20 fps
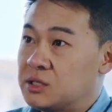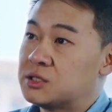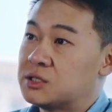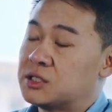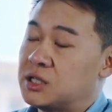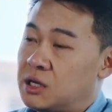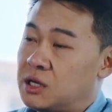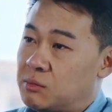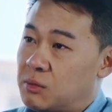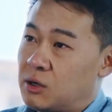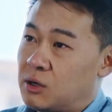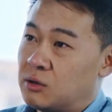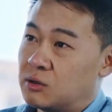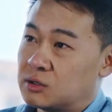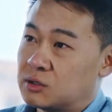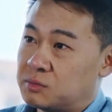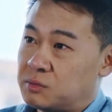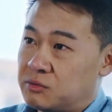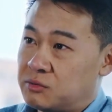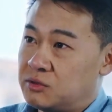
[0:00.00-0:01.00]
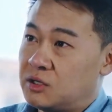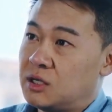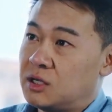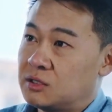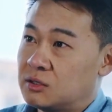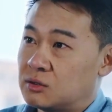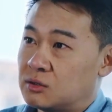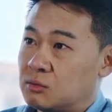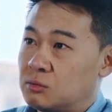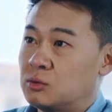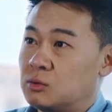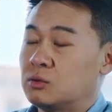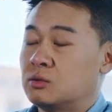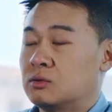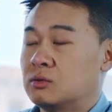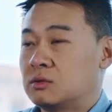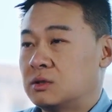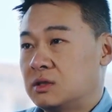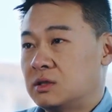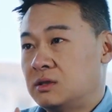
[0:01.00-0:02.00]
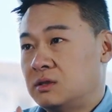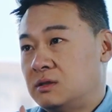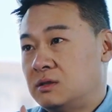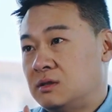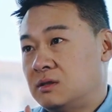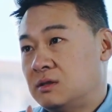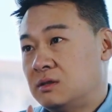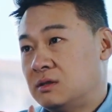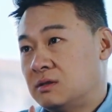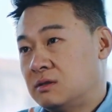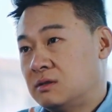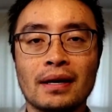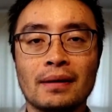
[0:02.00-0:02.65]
body language becomes your silent deal maker.